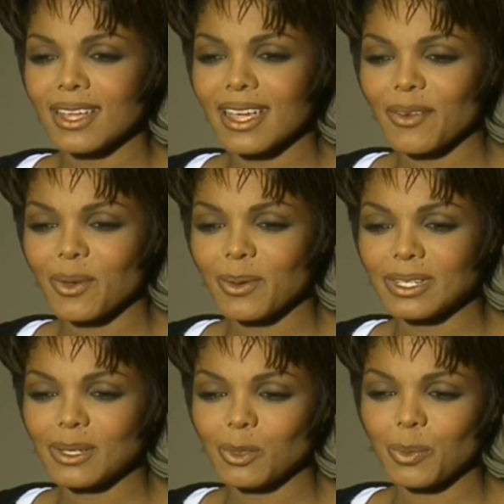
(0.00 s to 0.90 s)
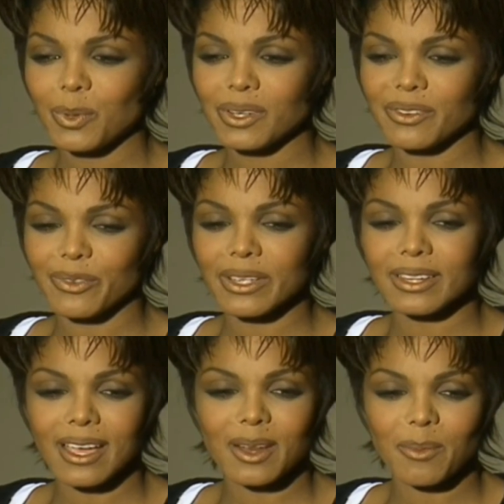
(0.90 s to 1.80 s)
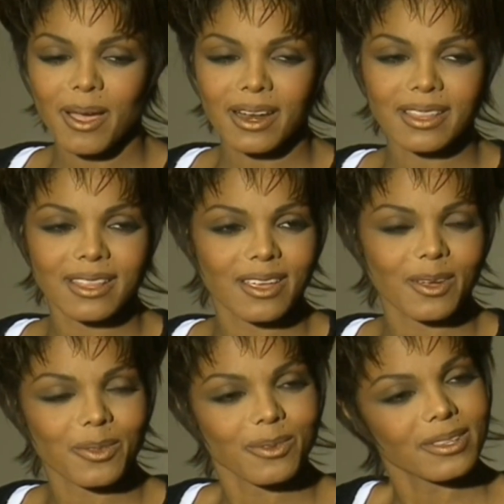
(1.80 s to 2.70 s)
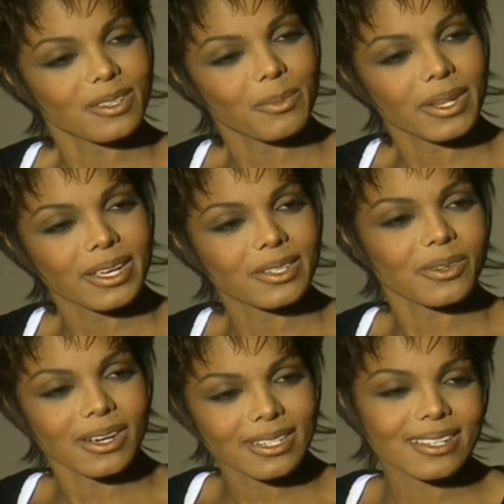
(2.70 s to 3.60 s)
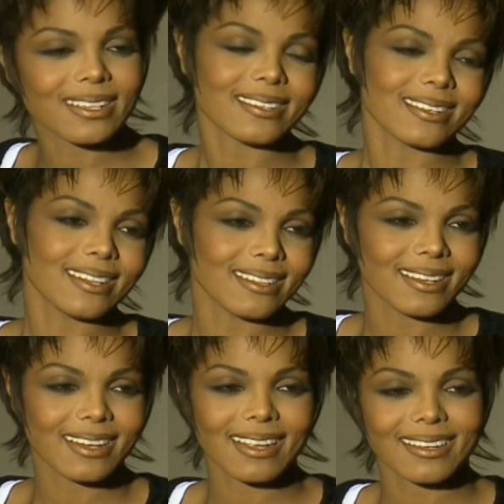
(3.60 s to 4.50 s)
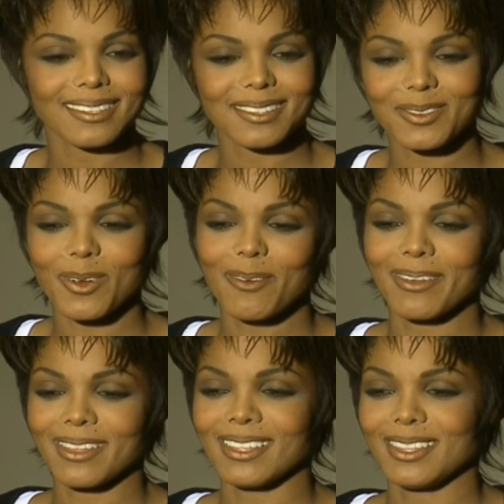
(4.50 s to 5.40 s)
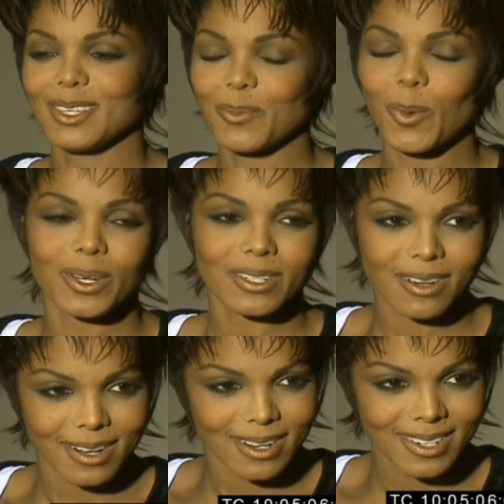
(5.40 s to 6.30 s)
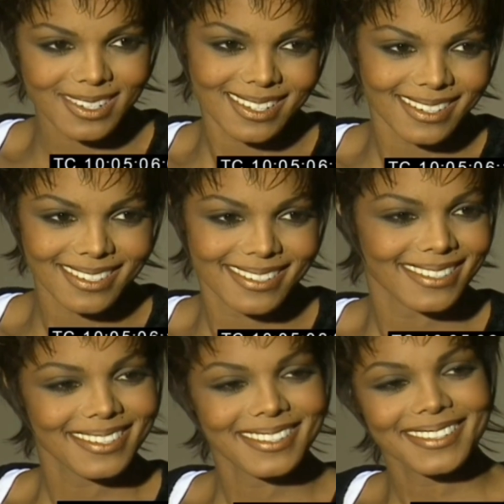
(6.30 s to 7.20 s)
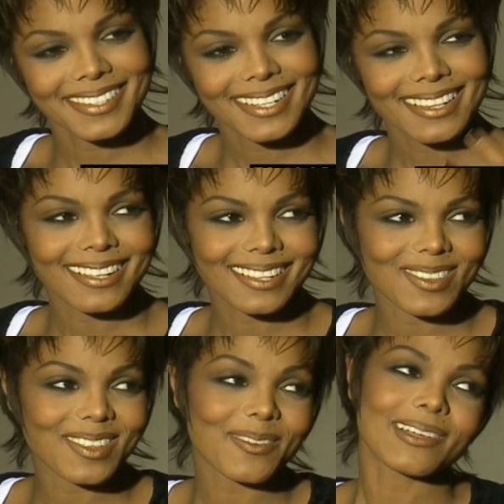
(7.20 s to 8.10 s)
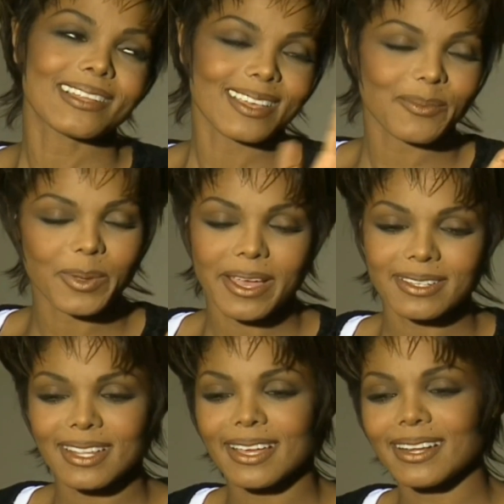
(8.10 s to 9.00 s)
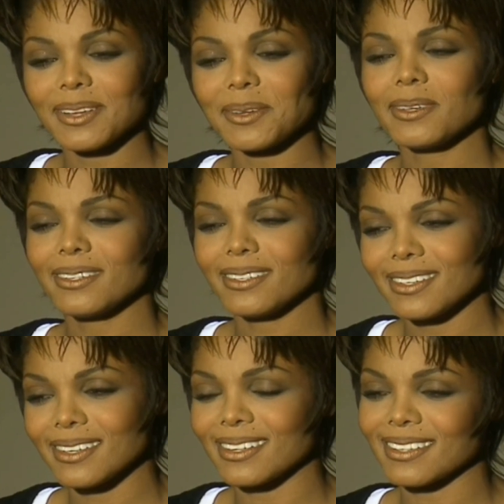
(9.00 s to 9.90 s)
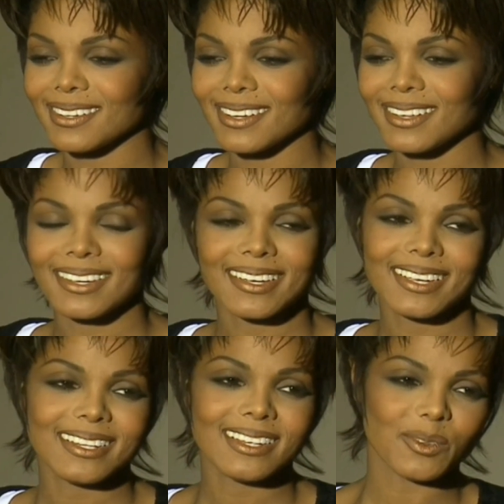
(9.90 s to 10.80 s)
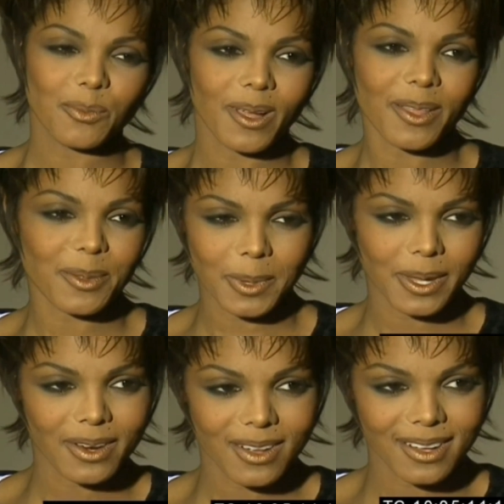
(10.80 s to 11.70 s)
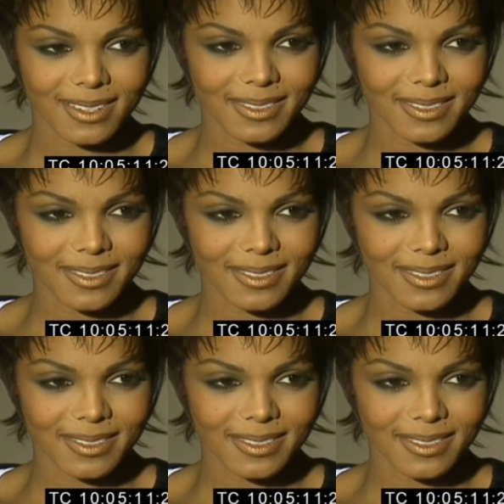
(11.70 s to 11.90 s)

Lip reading: Yeah, everyone seems to be pretty freaked out about it, and they go through those middle-age crises and driving the sports cars, and they finally get past that. I don't know. It doesn't bother me at all.